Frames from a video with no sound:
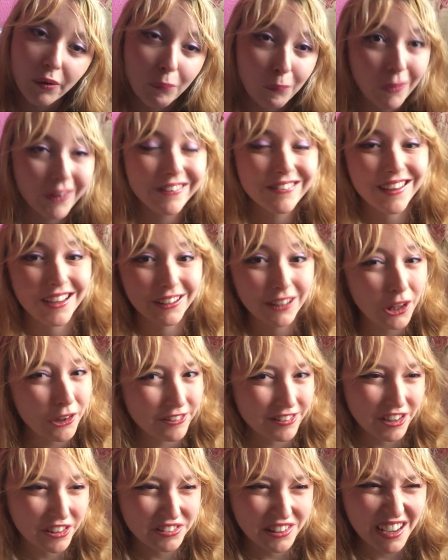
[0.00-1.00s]
once I
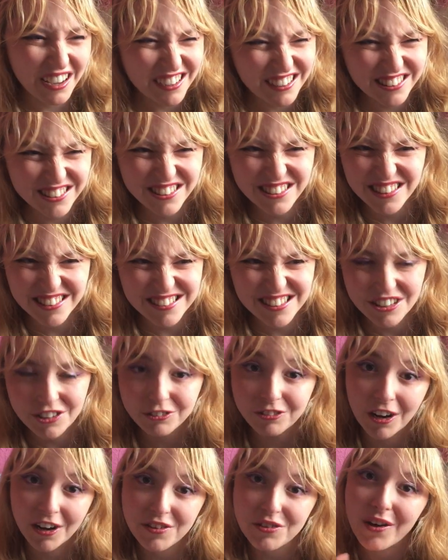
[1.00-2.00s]
closed it, I was like, oh, this doesn't
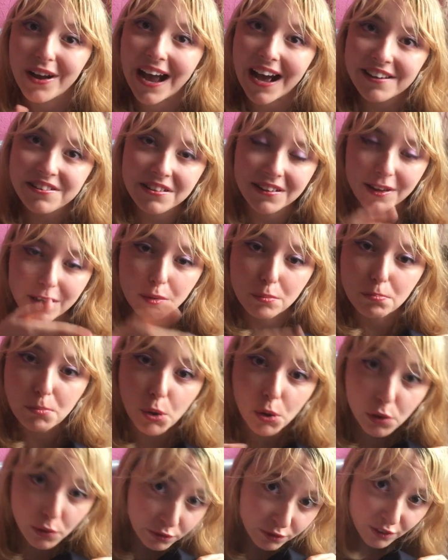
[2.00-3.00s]
look right. So I had to, like,
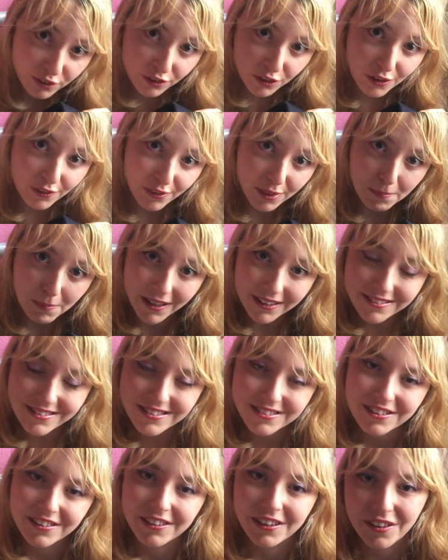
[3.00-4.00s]
move a few of the buttons
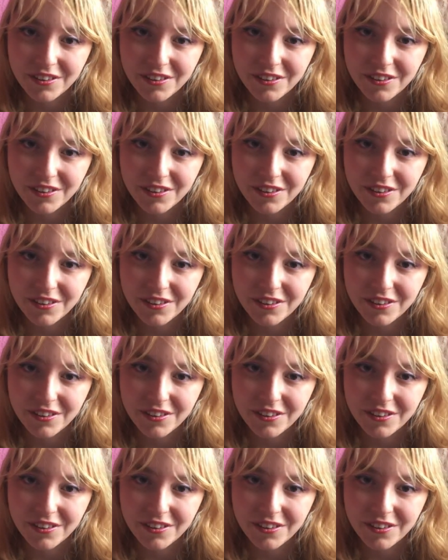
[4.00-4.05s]
to the